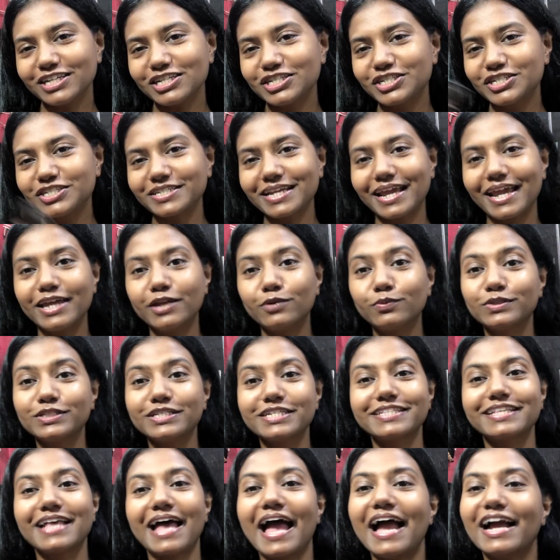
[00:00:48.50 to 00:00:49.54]
shade, which
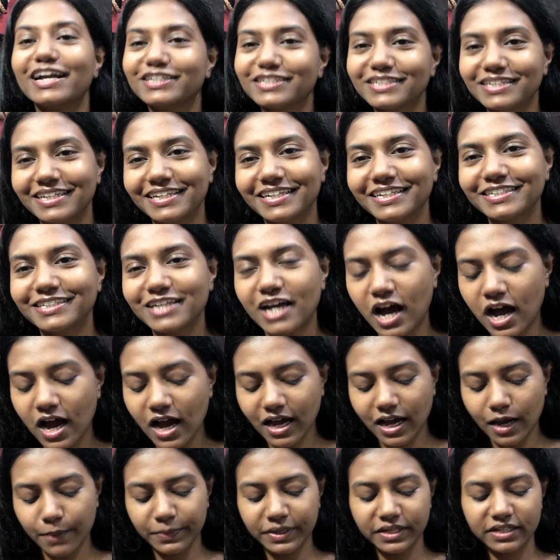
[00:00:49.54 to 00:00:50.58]
is actually dark.
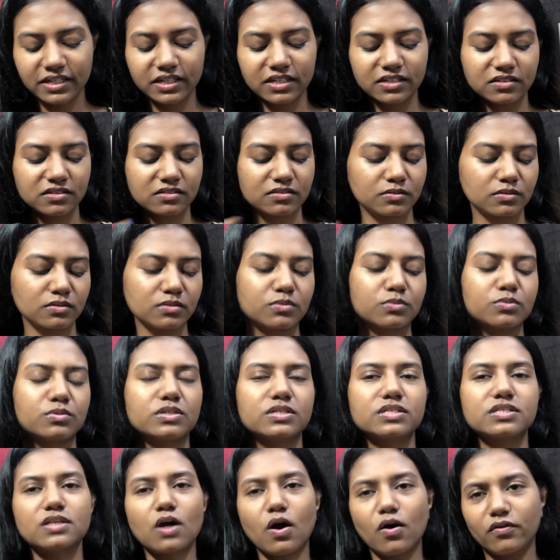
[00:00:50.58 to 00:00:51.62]
I mean, it
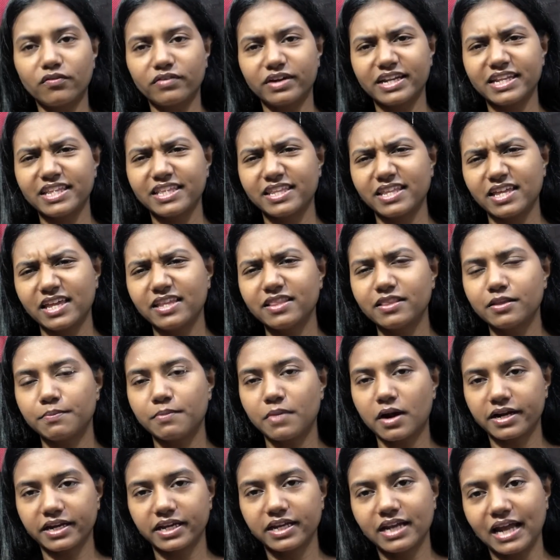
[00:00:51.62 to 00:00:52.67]
was already there in the
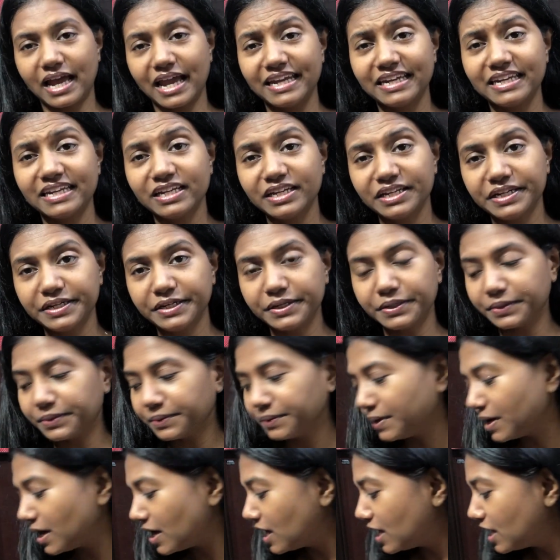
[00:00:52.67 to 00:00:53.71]
market. I didn't
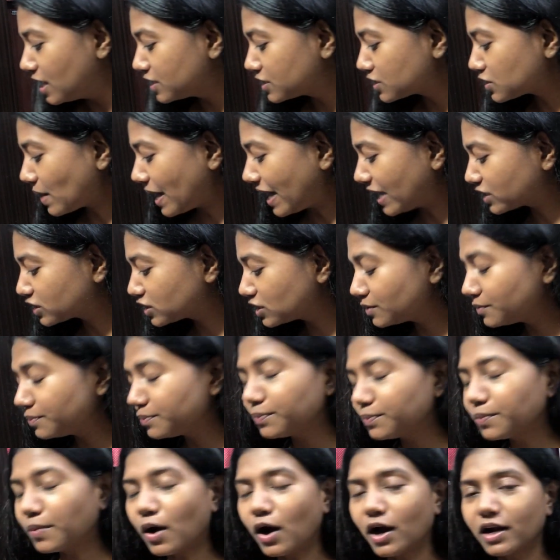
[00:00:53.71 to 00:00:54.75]
know, so I actually
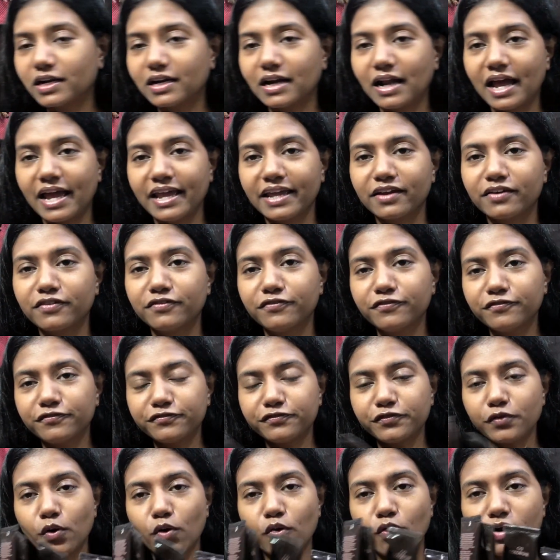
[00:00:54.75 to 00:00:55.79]
bought like
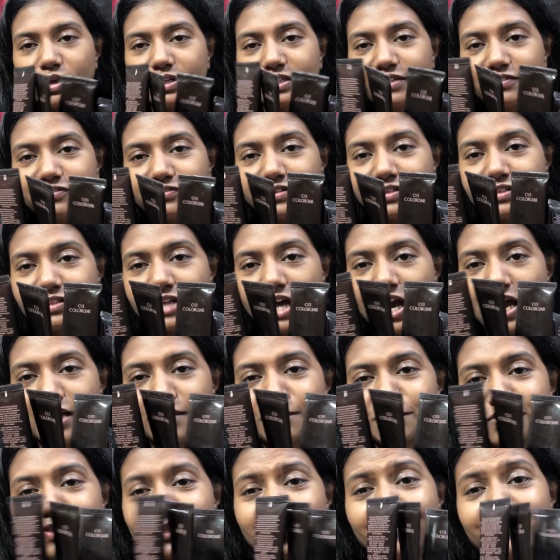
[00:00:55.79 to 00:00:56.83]
4 different
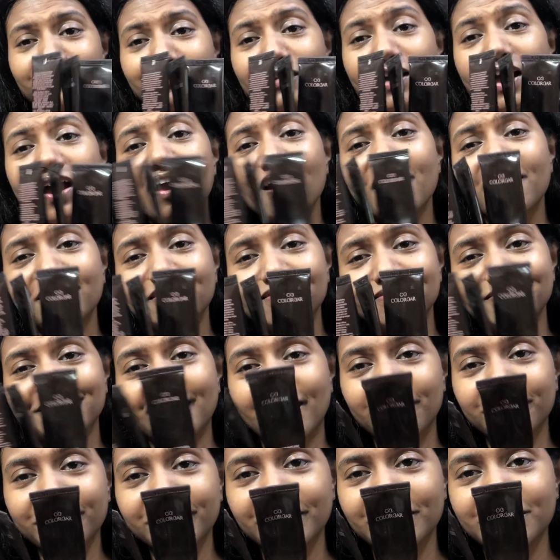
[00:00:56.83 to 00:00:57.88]
types of
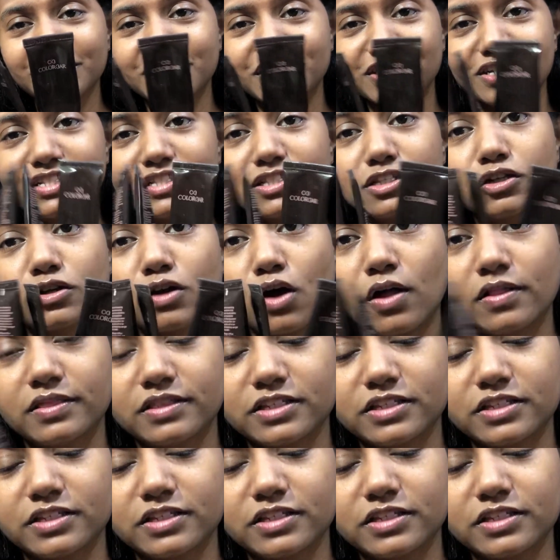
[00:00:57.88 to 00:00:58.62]
foundations in all the